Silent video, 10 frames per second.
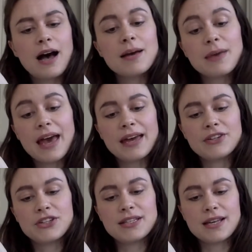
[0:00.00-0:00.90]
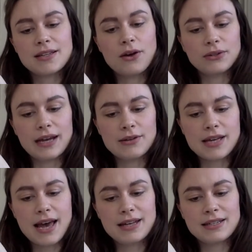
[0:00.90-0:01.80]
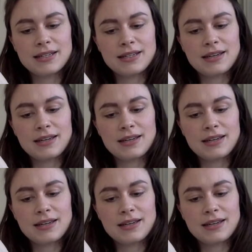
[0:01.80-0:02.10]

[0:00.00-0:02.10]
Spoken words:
I'm Kay, she says, holding out a hand.